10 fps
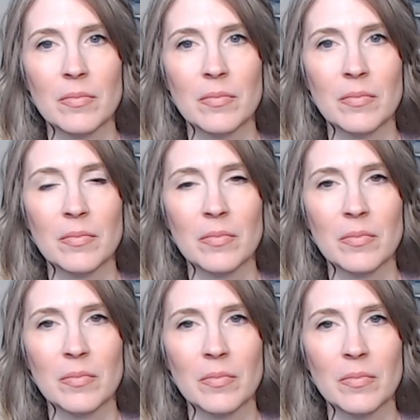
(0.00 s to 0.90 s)

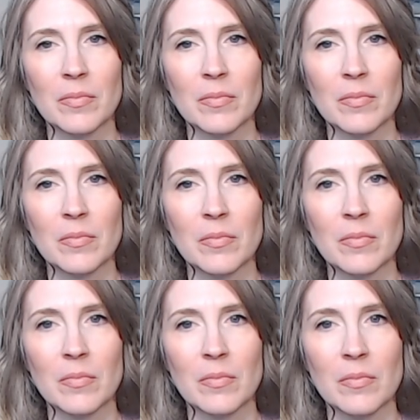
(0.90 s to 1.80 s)

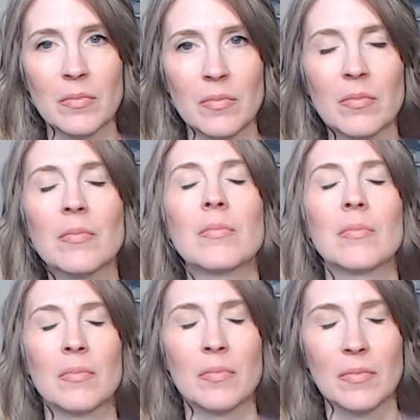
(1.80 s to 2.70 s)

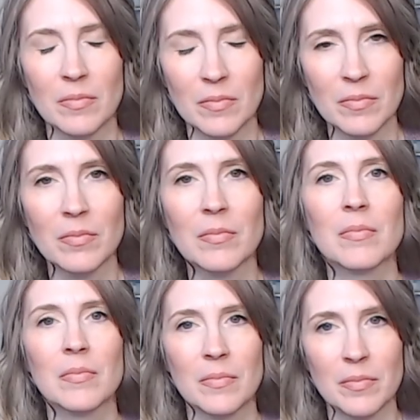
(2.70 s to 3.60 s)

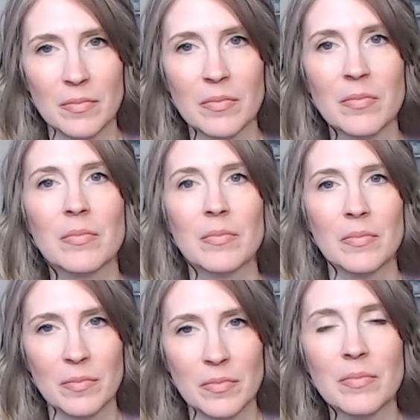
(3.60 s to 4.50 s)

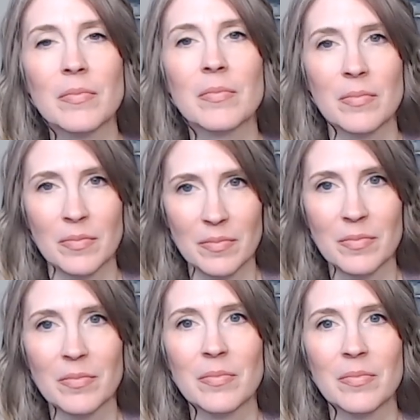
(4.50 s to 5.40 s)

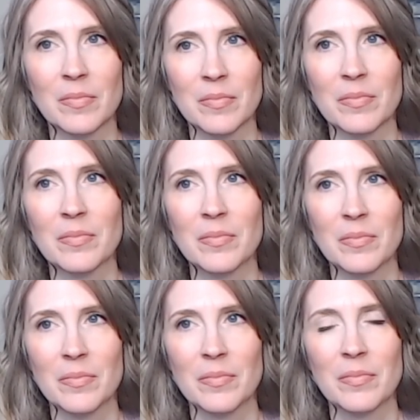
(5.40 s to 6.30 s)

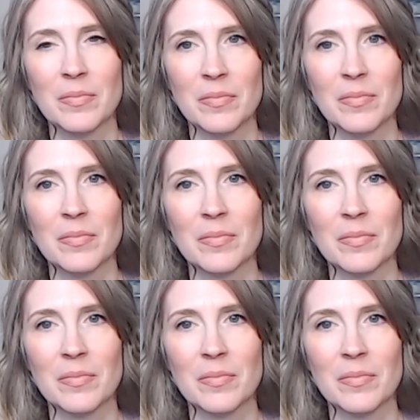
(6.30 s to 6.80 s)
The person shown says nothing.